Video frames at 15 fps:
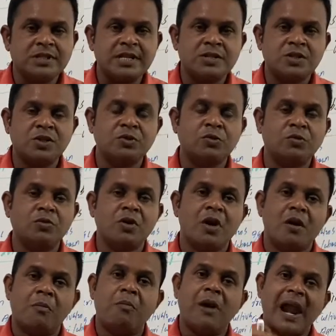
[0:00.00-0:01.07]
just you
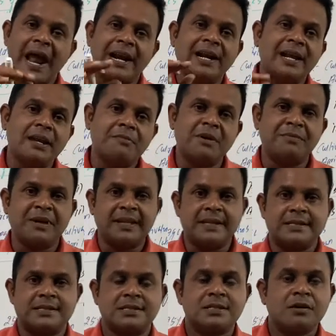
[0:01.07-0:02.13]
blindly remember
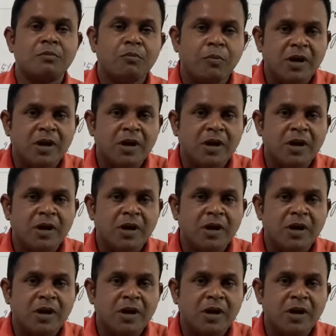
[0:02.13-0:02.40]
this.